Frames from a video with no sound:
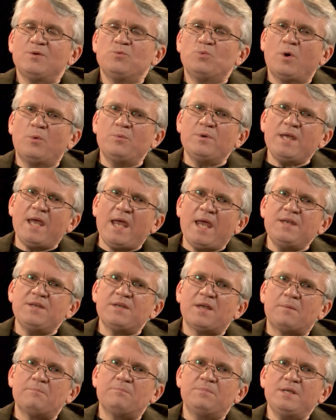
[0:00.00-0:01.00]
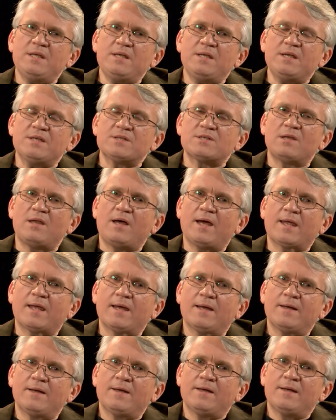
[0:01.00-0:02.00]
what we end up being is like
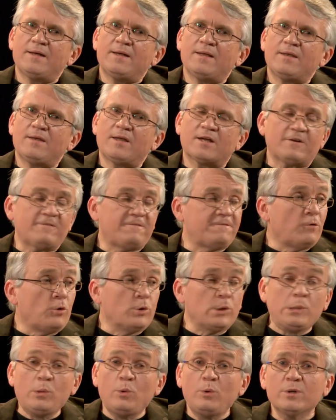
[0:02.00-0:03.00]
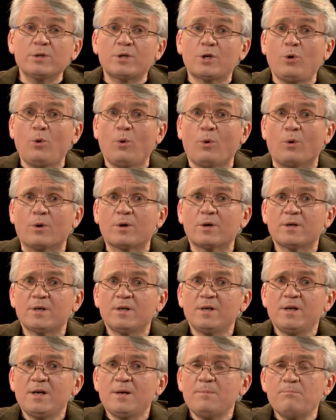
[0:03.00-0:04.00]
a forlorn cork
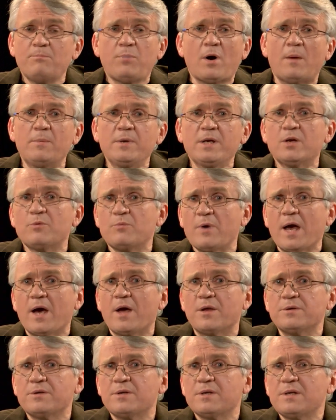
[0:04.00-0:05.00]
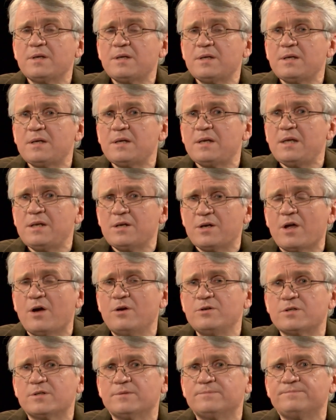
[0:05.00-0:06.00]
bobbing around in an
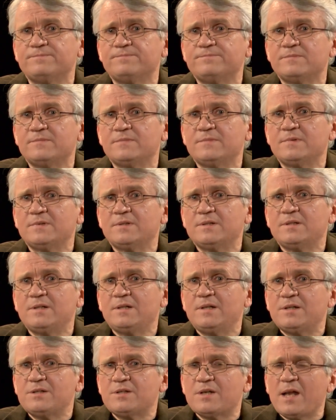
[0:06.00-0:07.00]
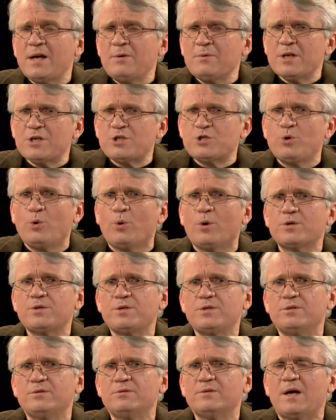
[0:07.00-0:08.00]
ocean. Today I want to talk
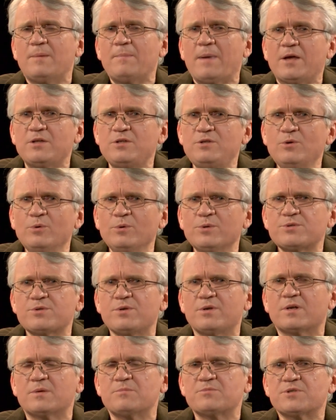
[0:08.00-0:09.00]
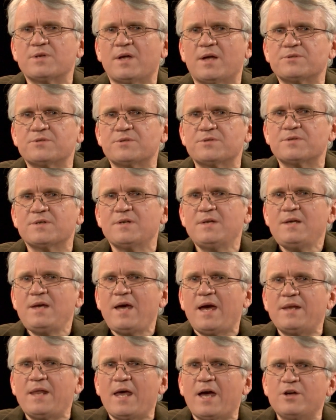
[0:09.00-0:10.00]
to you about your circumstances
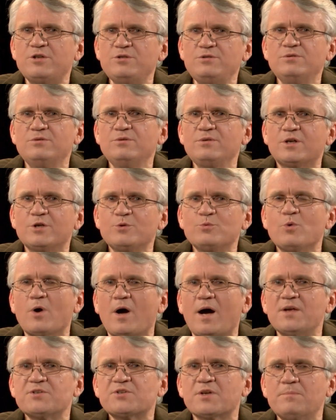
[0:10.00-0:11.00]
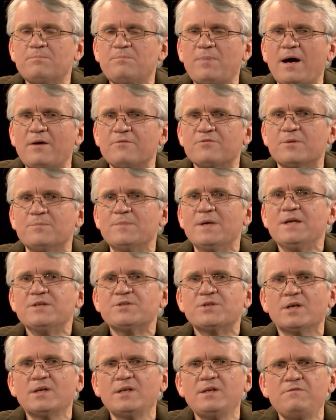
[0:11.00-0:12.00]
and how you can rise above
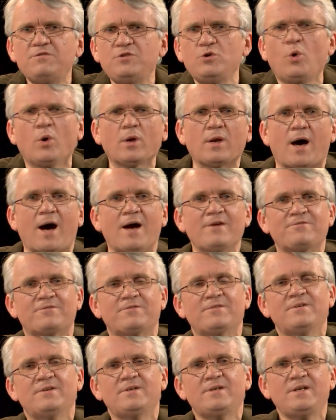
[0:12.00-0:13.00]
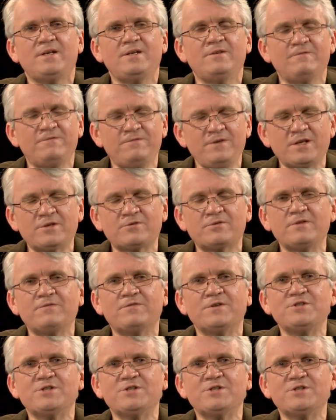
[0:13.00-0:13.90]
them to live your life in victory for